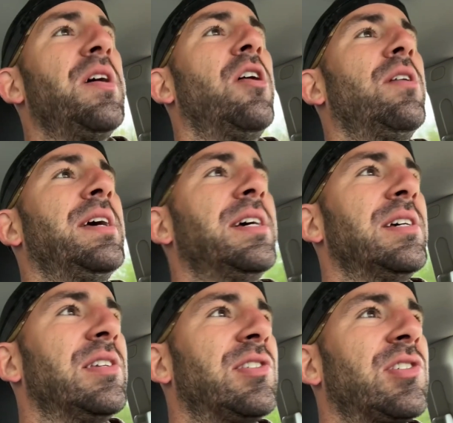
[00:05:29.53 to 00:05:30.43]
There
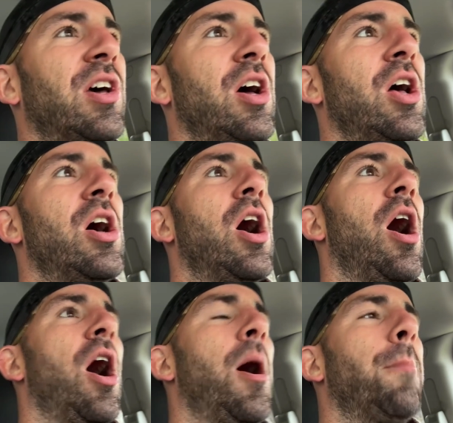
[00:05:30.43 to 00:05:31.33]
is
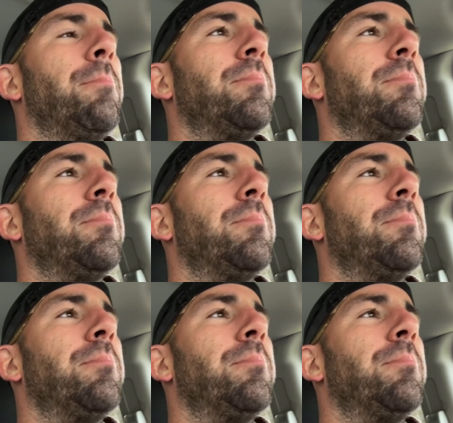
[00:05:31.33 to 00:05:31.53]
um,